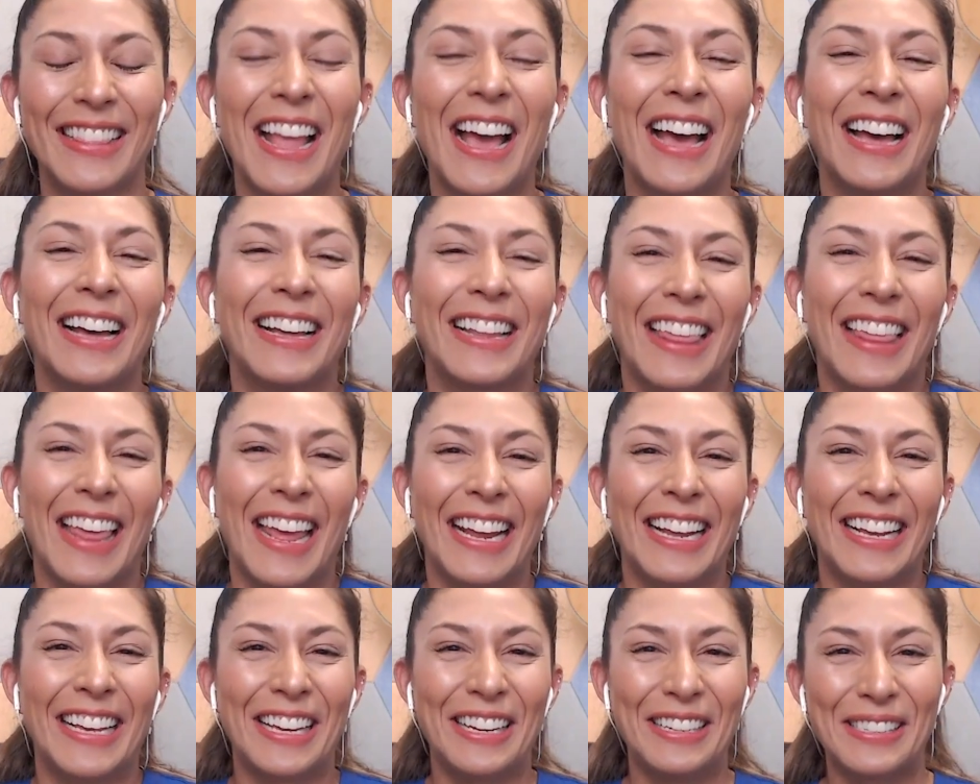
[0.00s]
No,
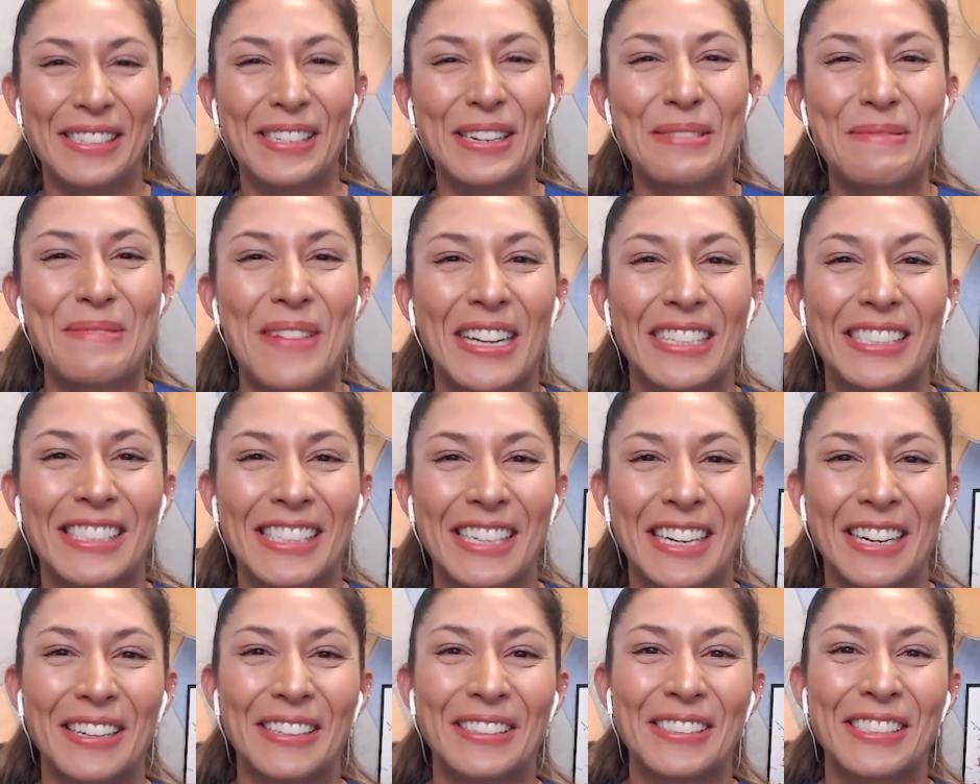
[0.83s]
thank you so much,
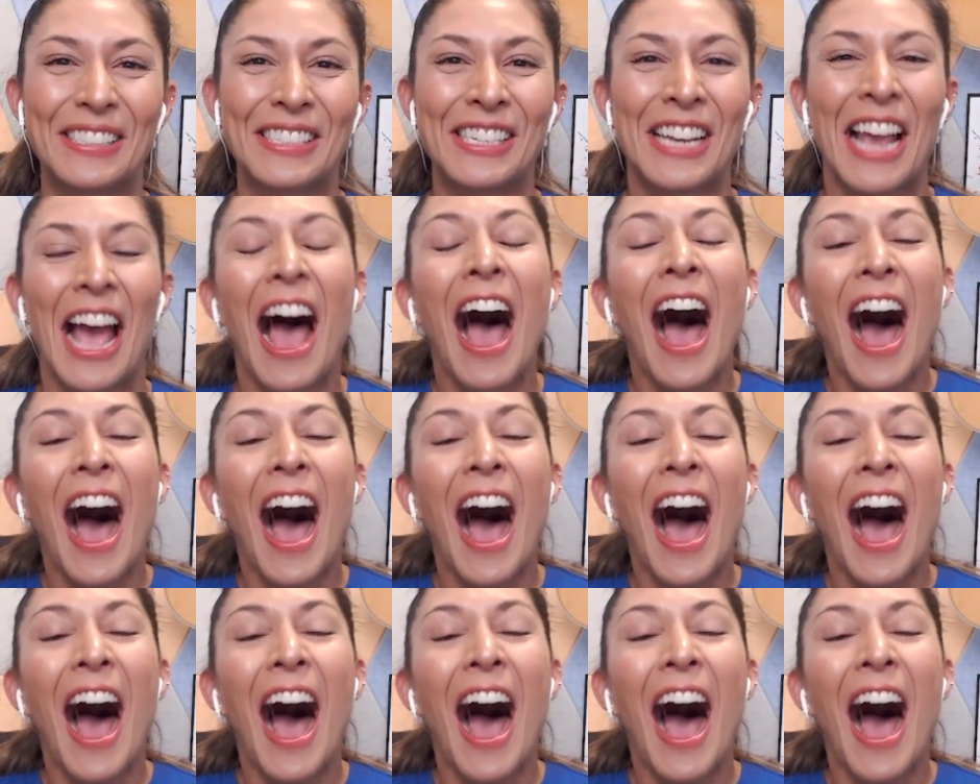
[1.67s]
Coach.